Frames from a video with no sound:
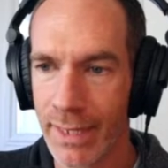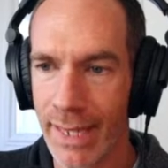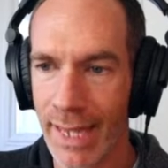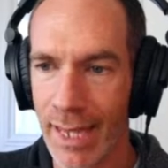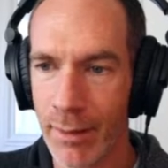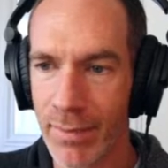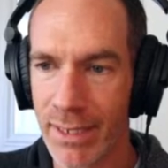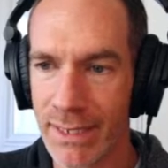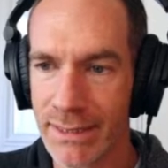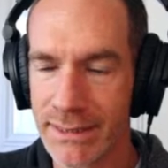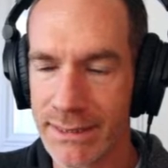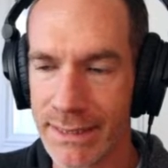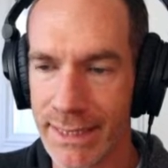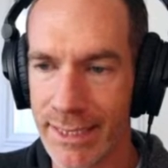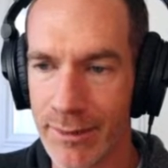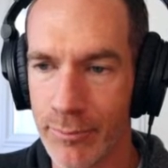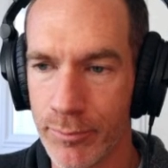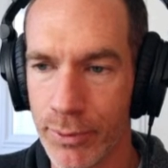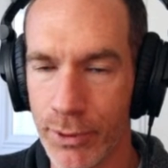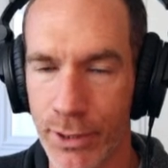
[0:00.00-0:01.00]
MS
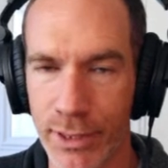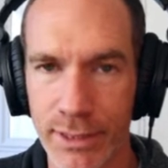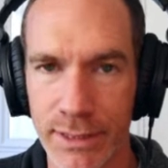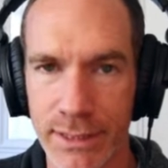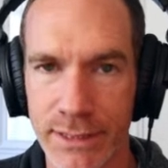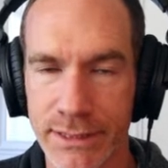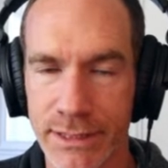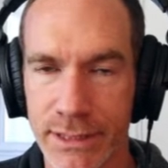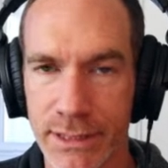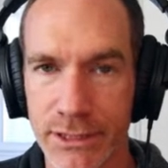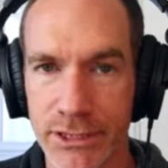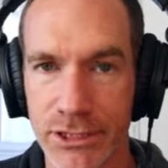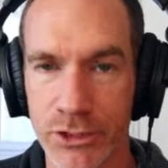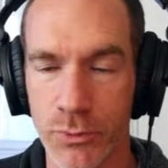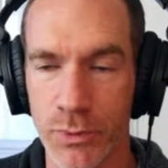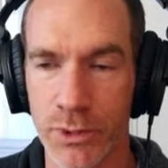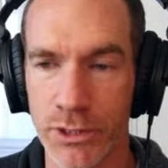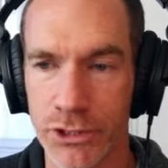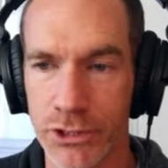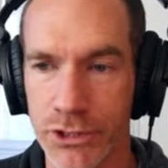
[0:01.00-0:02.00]
input is going to
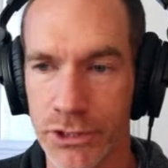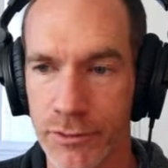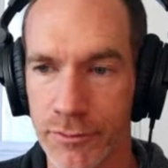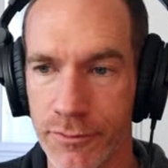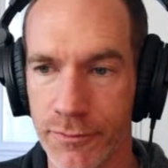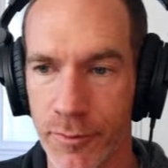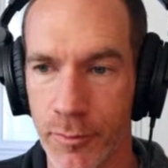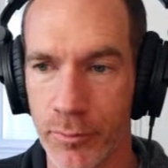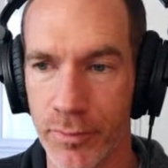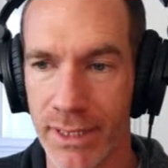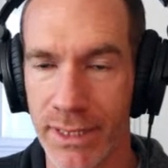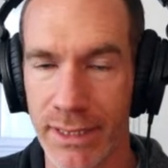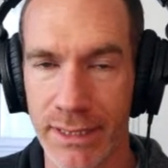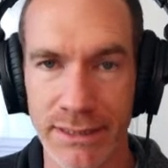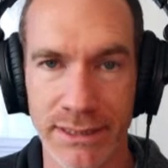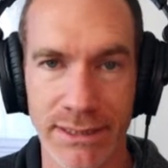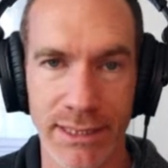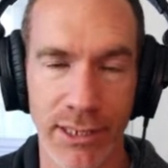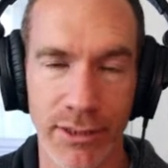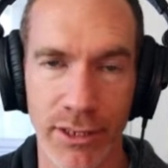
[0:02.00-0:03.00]
switch from being a
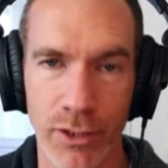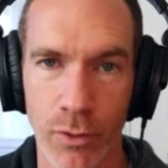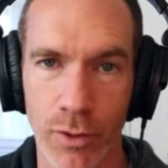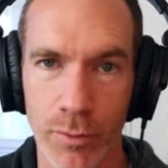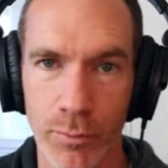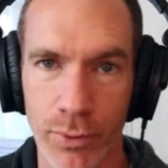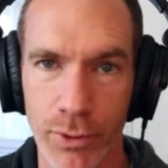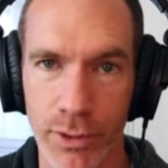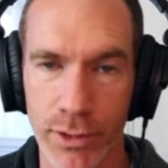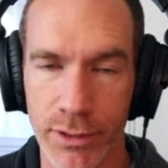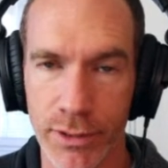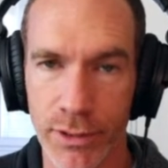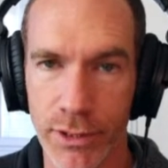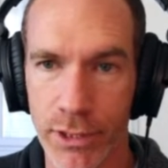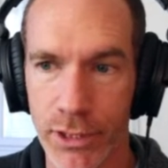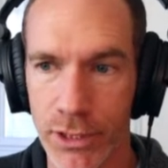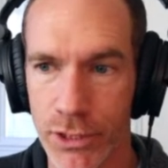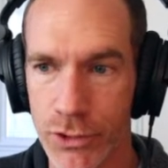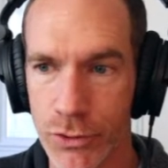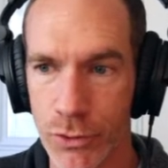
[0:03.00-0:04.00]
stereo input
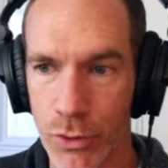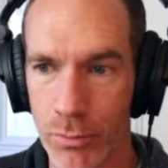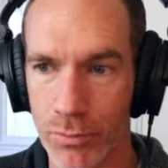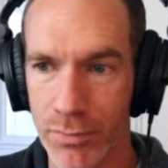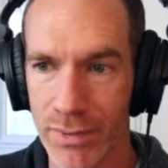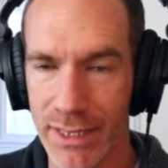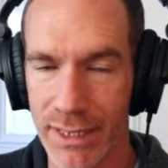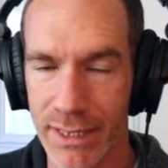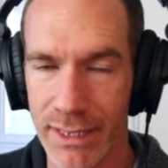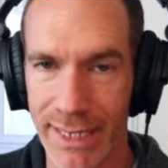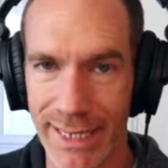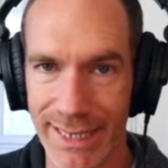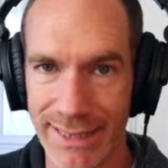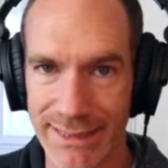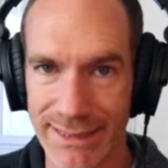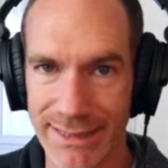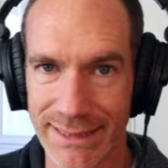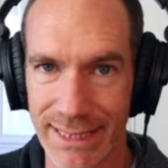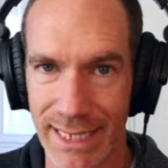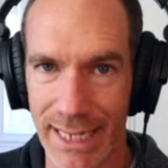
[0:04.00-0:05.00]
to a mid
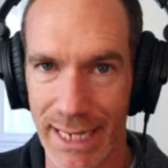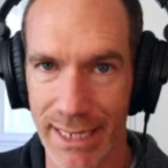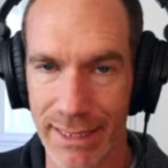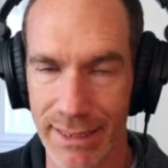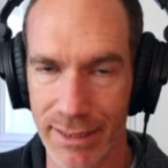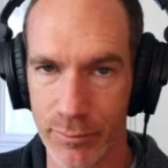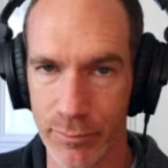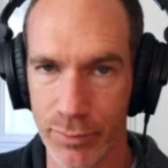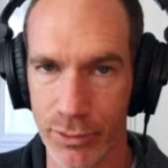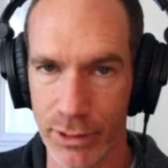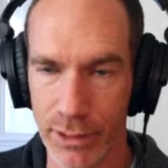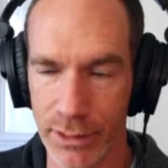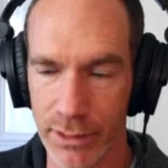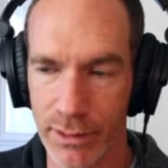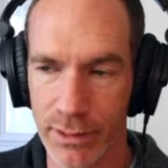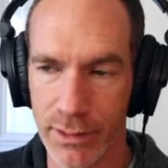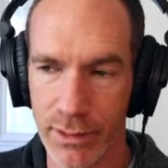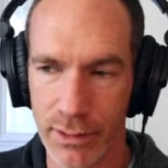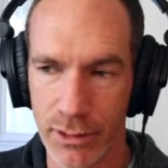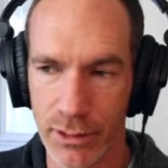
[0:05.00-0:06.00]
and side input,
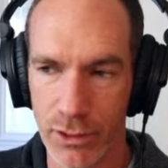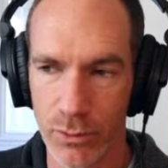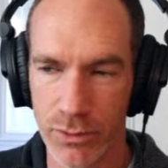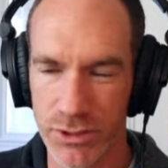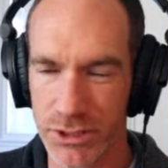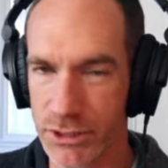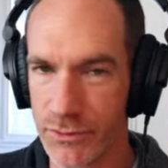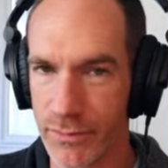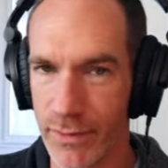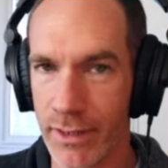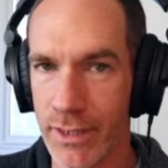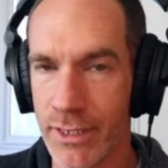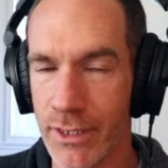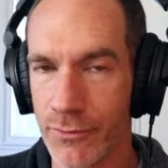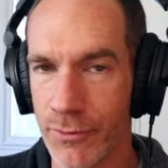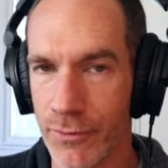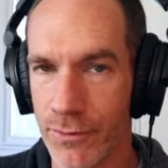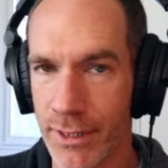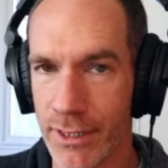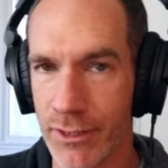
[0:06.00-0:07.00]
which is a very
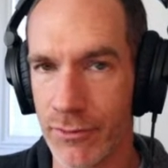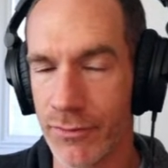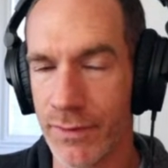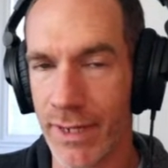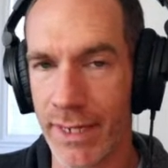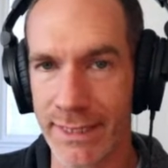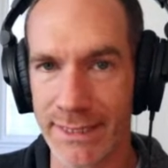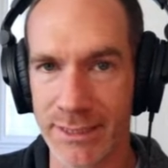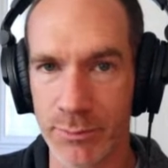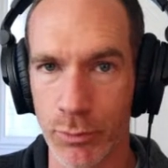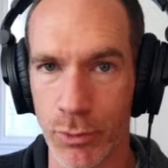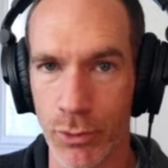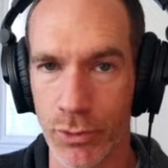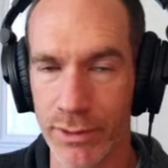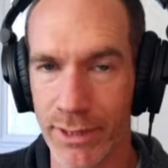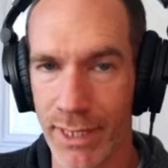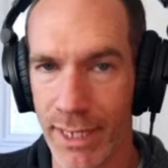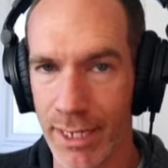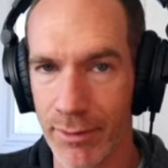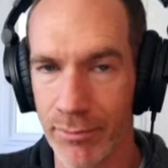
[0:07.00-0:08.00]
different thing. If you've not
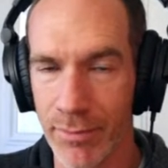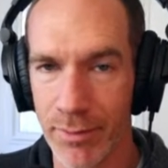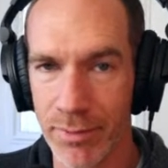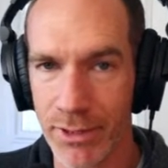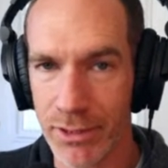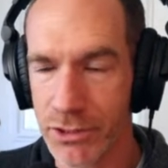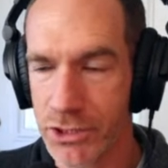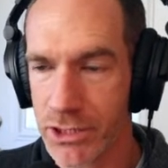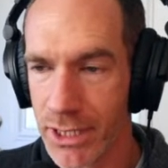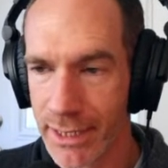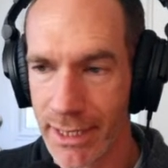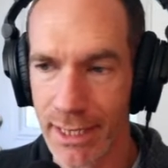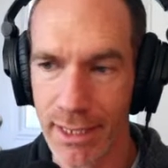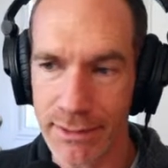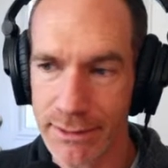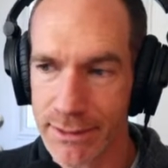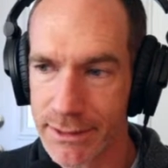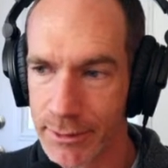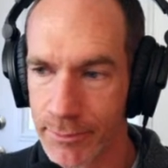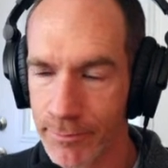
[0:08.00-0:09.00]
explored that, maybe you check
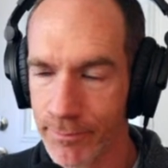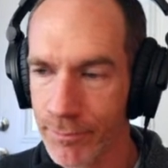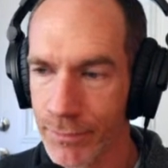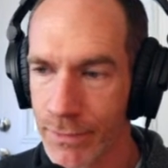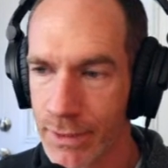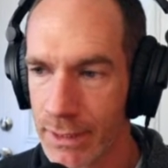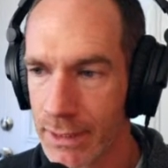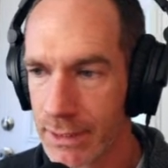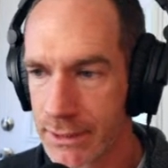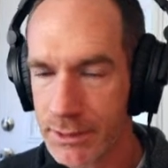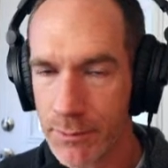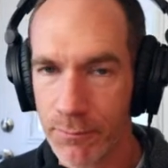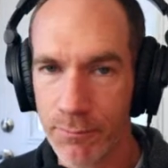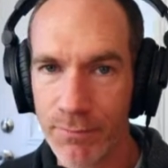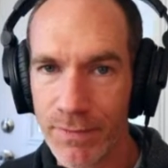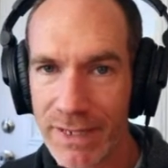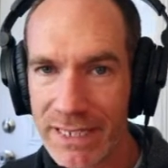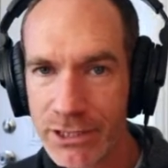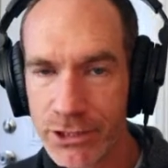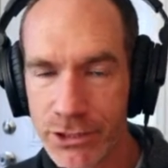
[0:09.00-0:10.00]
out some
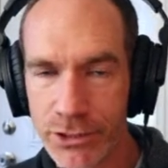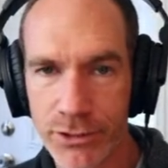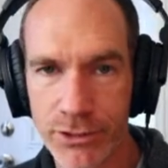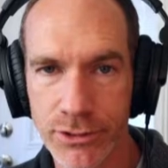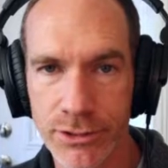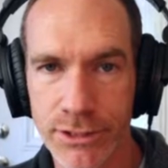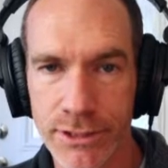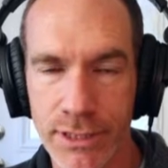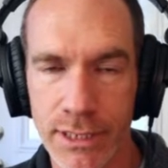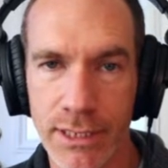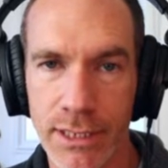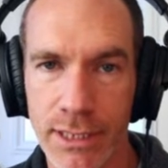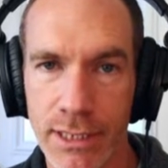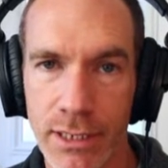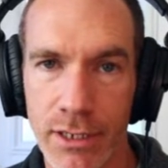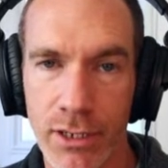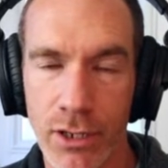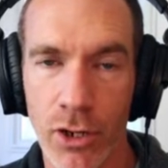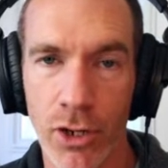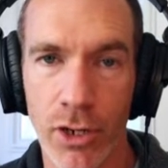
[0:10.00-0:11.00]
features
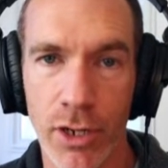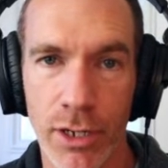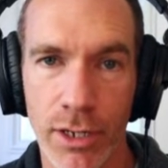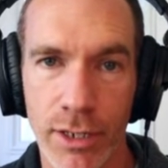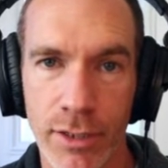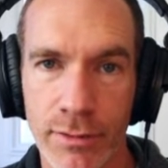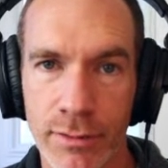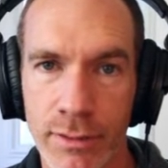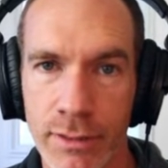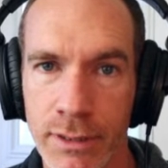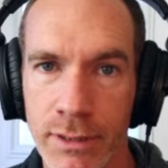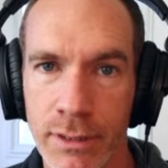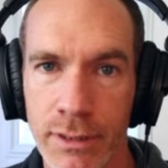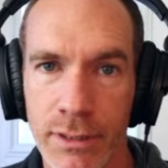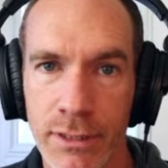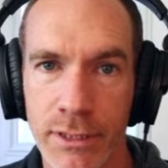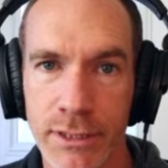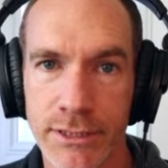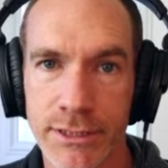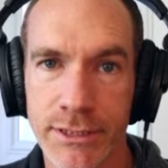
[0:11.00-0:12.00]
on
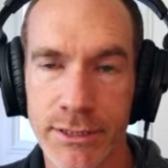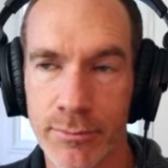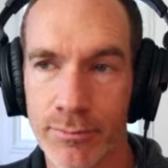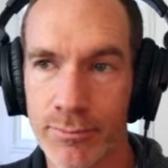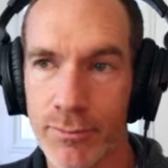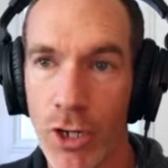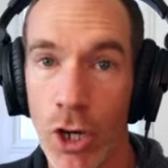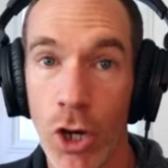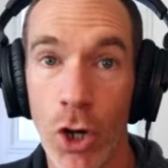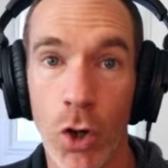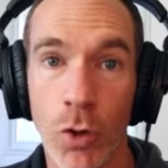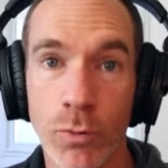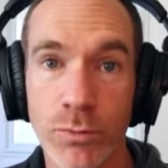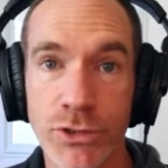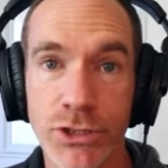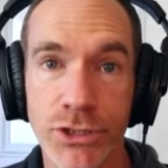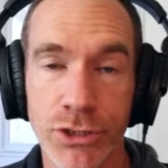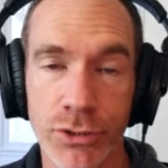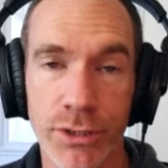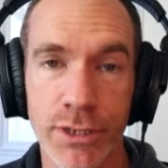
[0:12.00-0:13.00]
some home
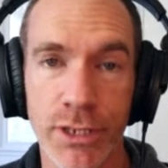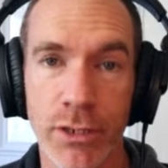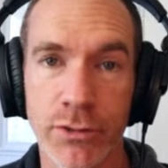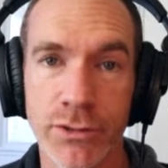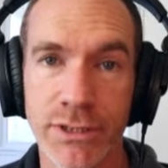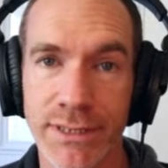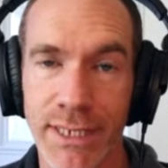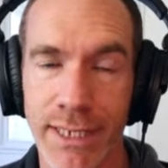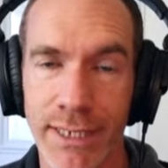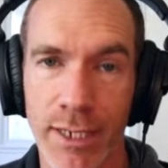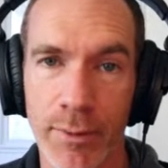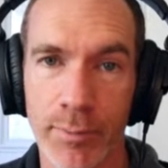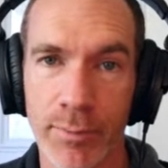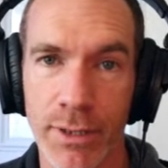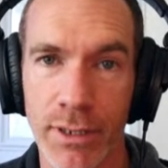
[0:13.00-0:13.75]
studio setup.